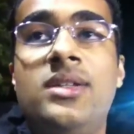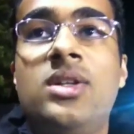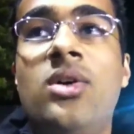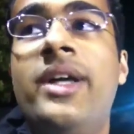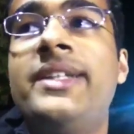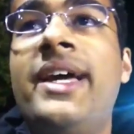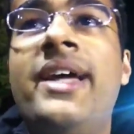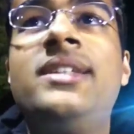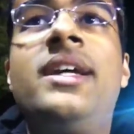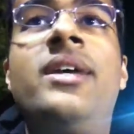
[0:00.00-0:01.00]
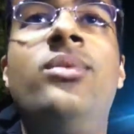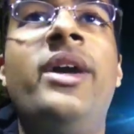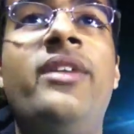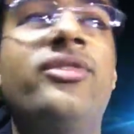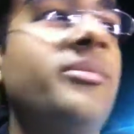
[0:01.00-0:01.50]
so as I, as I
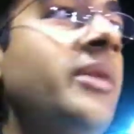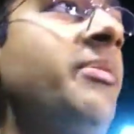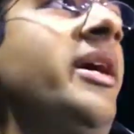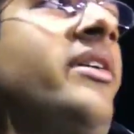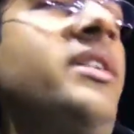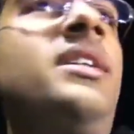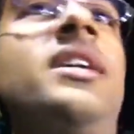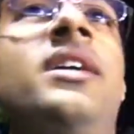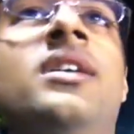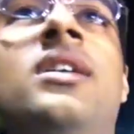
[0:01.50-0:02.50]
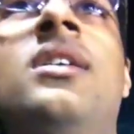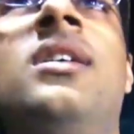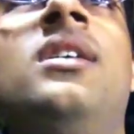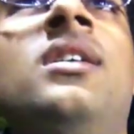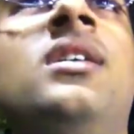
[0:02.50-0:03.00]
wait for my parents here,
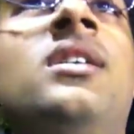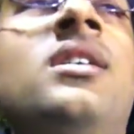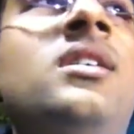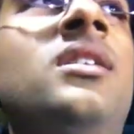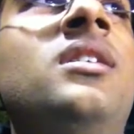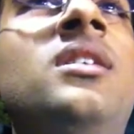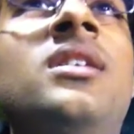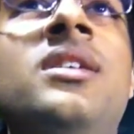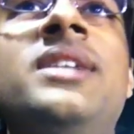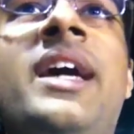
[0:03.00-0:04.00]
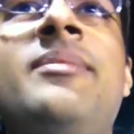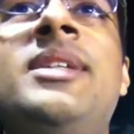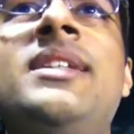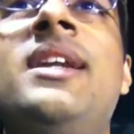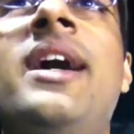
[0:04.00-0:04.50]
time
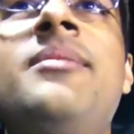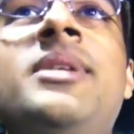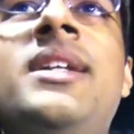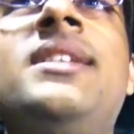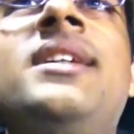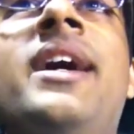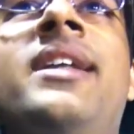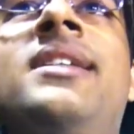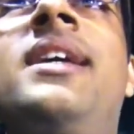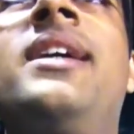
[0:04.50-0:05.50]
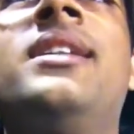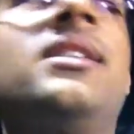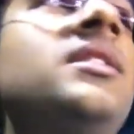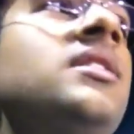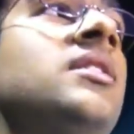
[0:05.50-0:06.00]
is 9 minutes and 9
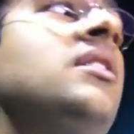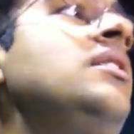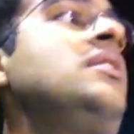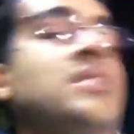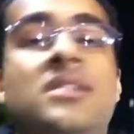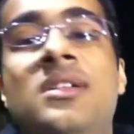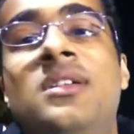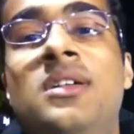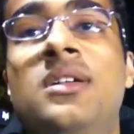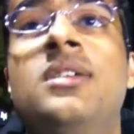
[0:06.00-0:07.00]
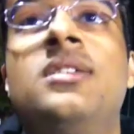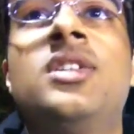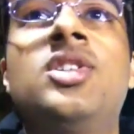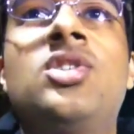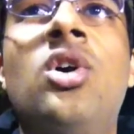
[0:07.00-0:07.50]
seconds. The
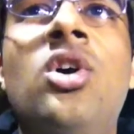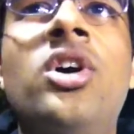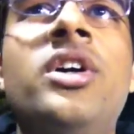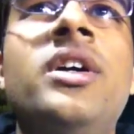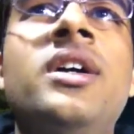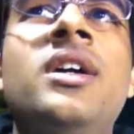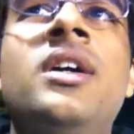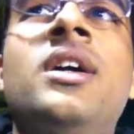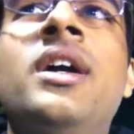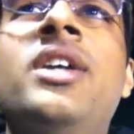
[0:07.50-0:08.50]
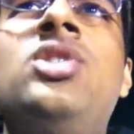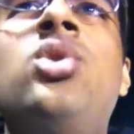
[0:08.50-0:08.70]
score is